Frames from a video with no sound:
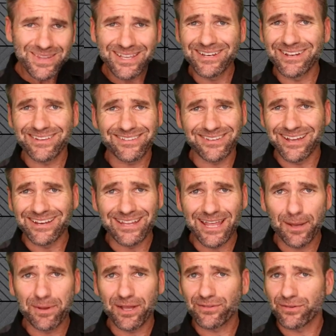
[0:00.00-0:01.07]
and it's
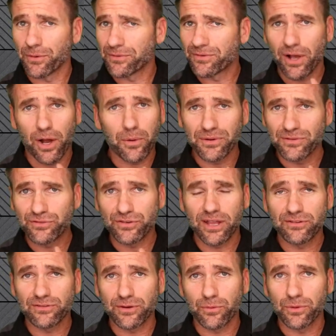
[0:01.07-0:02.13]
dynamic, so it's always
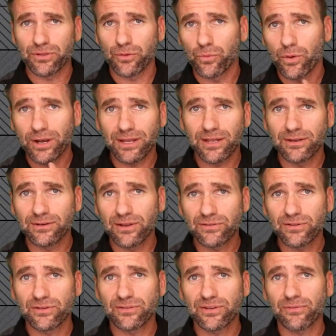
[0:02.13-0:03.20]
changing with the running
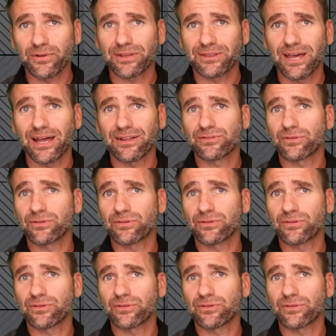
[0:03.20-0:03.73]
conditions, stuff like that.